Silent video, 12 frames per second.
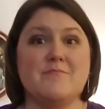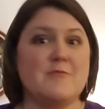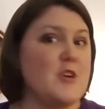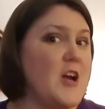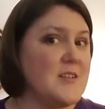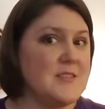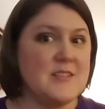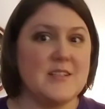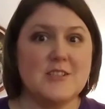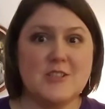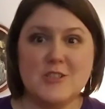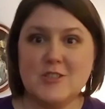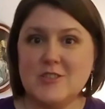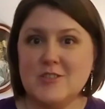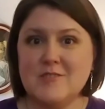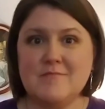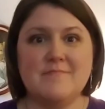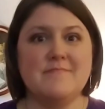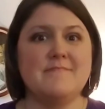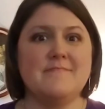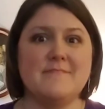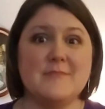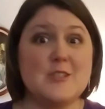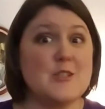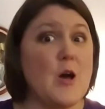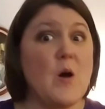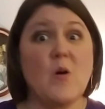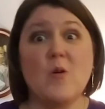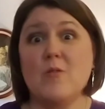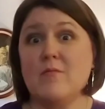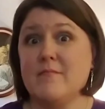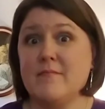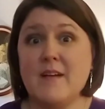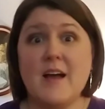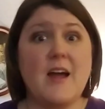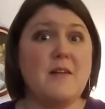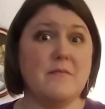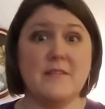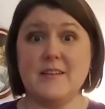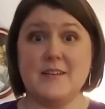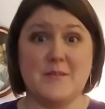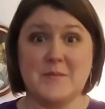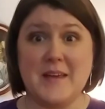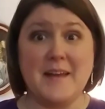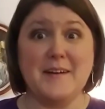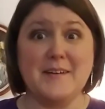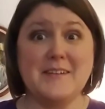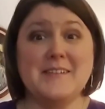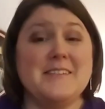cross stitch, sew. I really don't care.